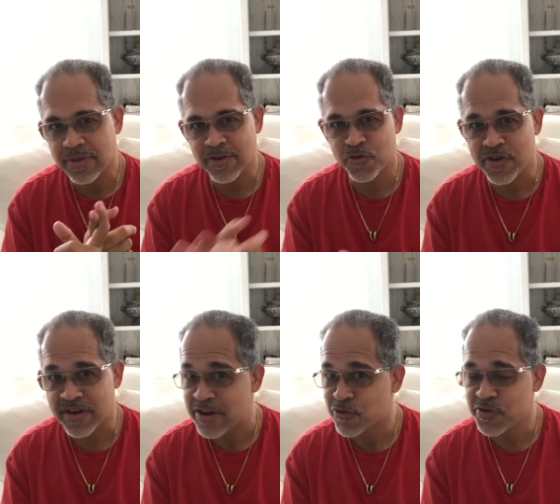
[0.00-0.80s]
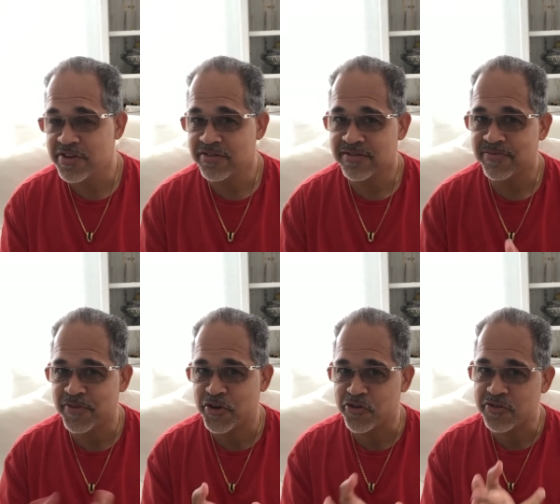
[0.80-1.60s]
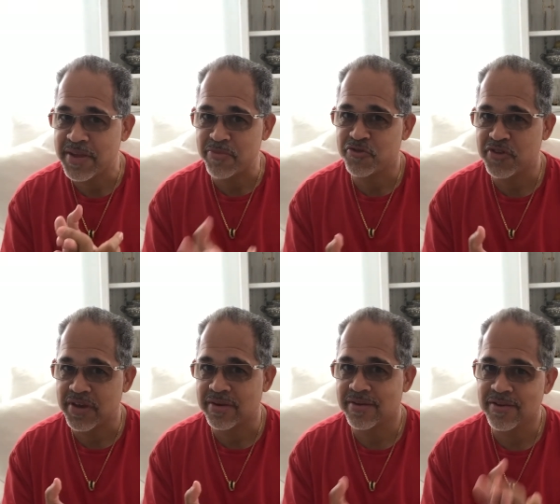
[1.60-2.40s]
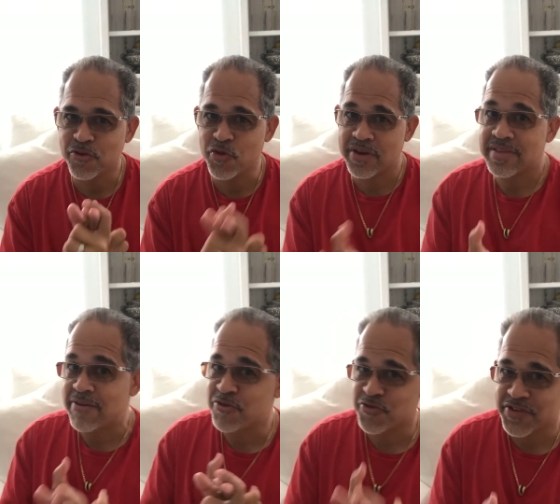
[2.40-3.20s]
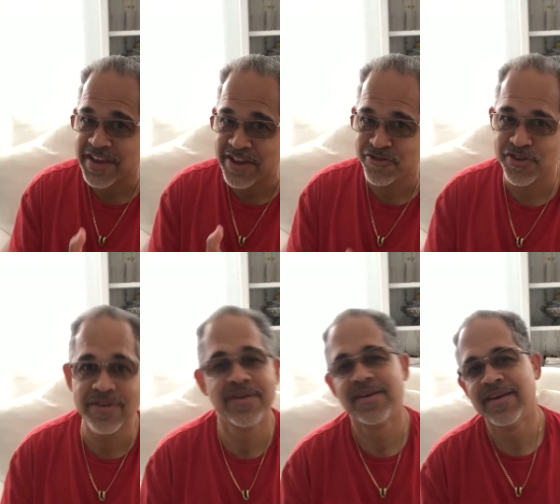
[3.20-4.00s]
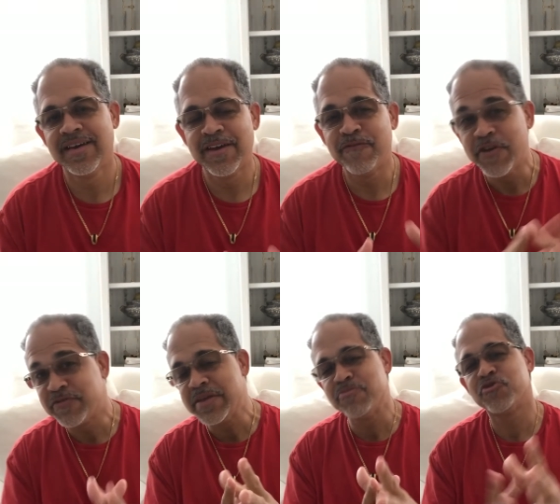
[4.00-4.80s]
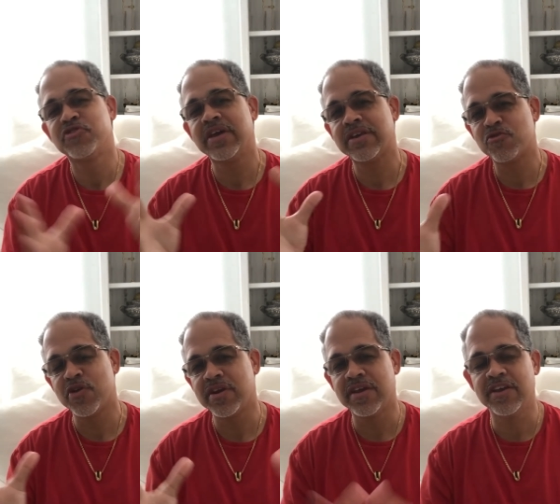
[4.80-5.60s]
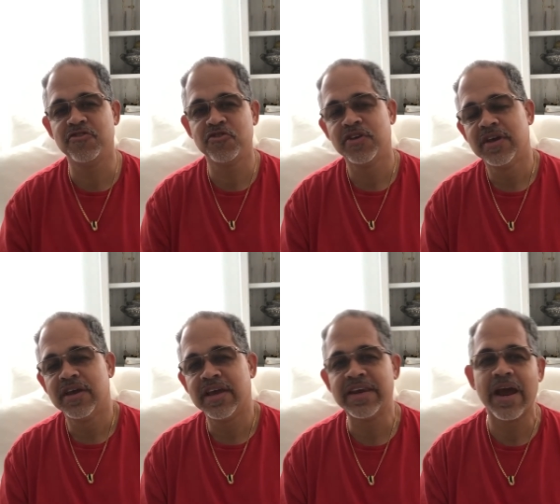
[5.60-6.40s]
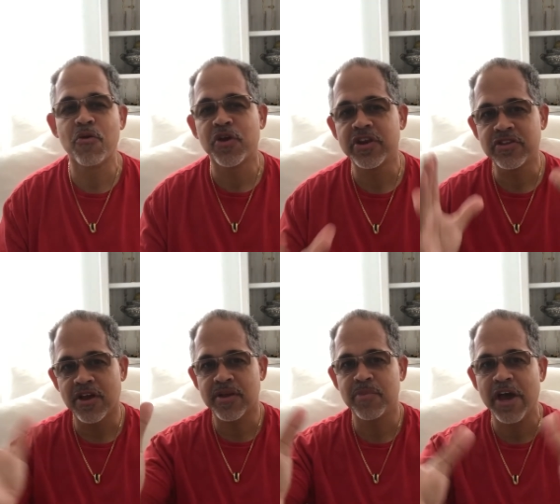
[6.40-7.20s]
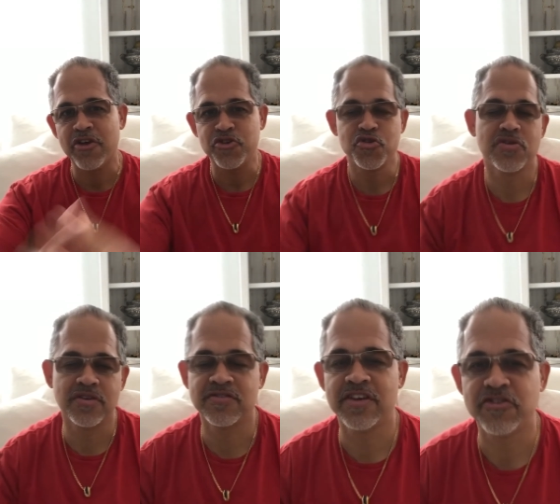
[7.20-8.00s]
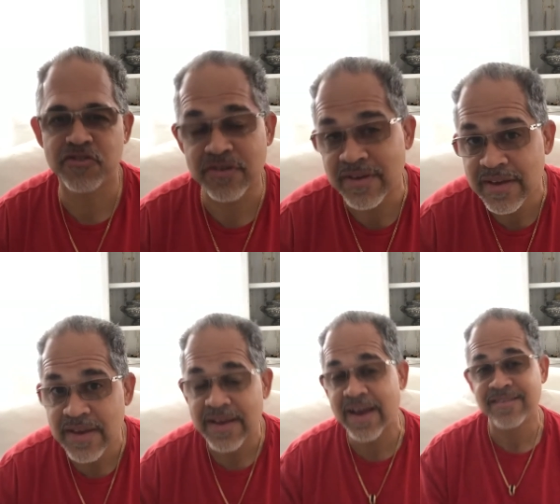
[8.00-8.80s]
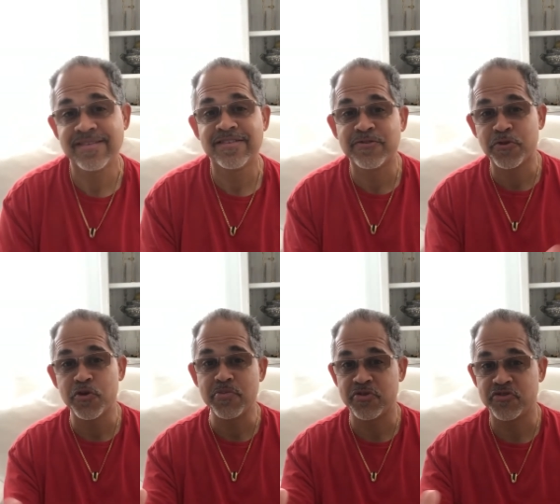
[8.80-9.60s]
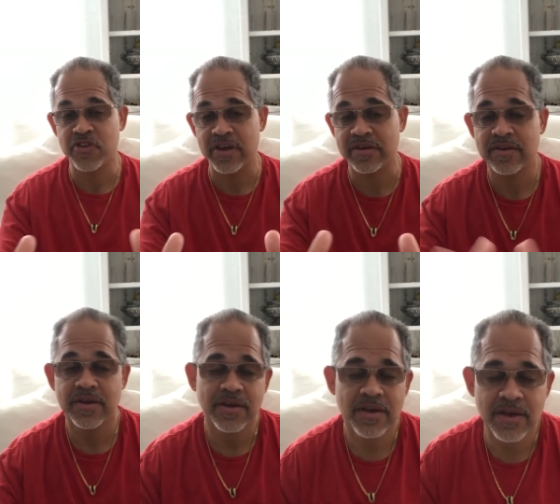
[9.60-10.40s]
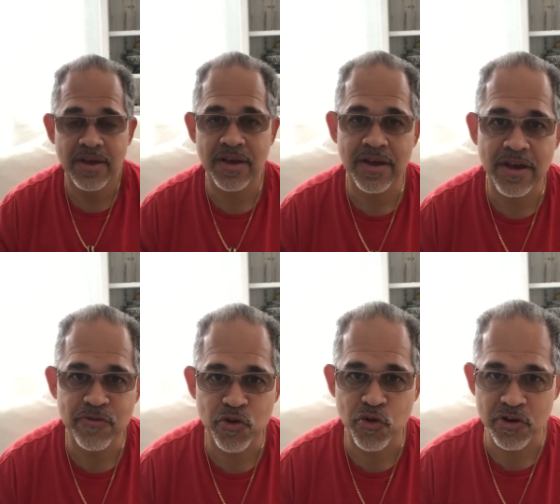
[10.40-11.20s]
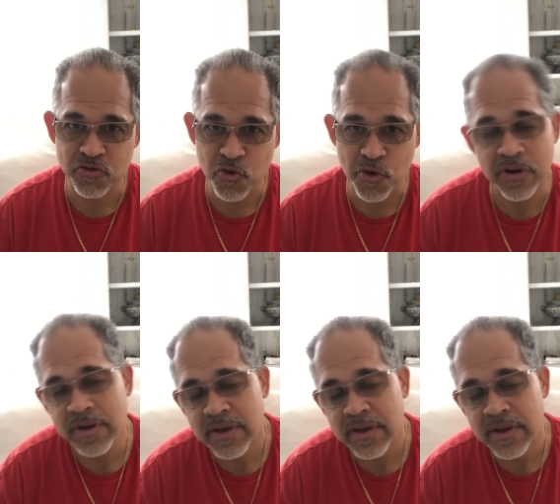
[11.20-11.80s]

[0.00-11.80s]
credit inquiries, another 10% credit diversification, 15% credit age, and now we're going to talk about utilization. Guys, this is 30% of your credit score.